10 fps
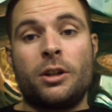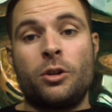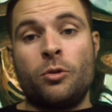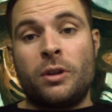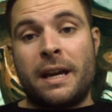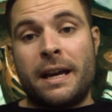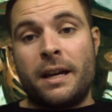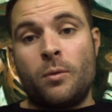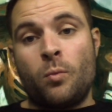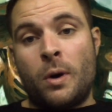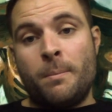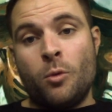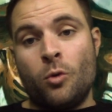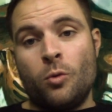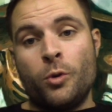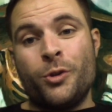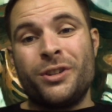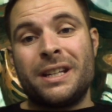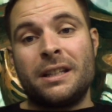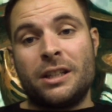you get 1 mortal wound
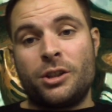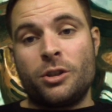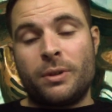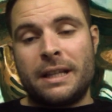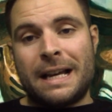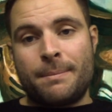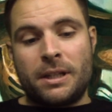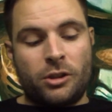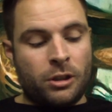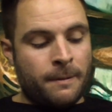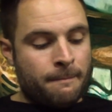in addition to any damage.